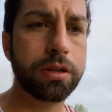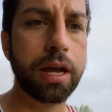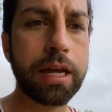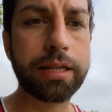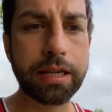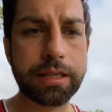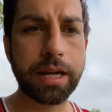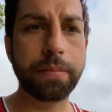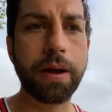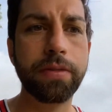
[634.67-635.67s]
to, is
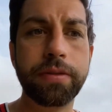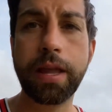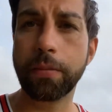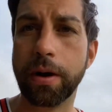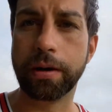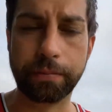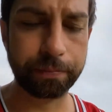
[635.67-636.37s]
said about networking.